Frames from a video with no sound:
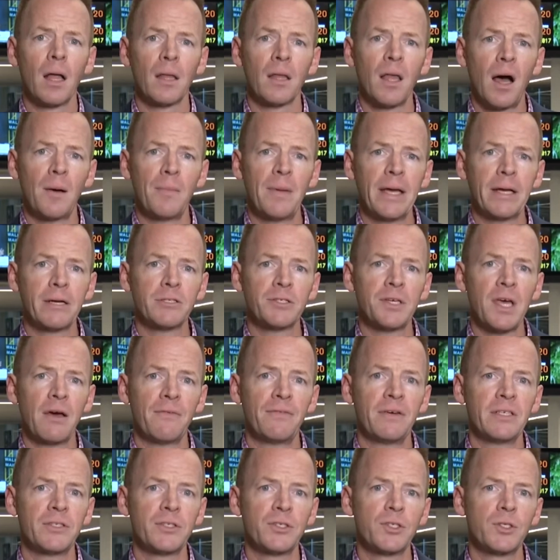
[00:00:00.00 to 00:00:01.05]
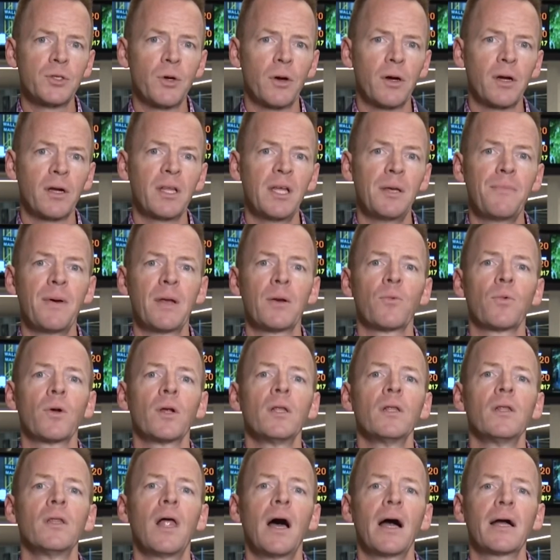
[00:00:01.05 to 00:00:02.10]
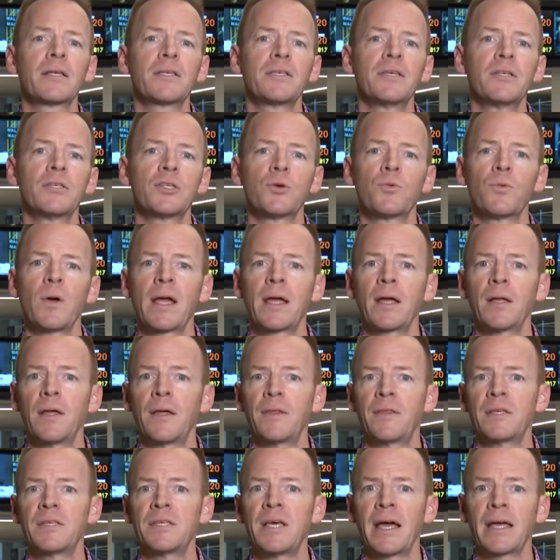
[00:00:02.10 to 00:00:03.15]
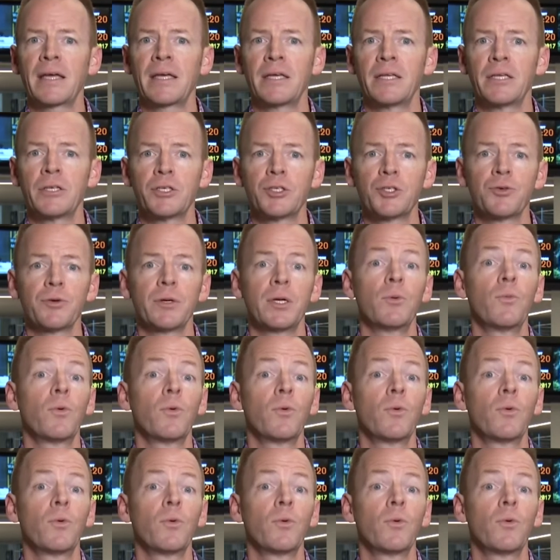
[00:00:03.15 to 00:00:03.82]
Lawmakers have historically been reluctant to regulate the tech industry,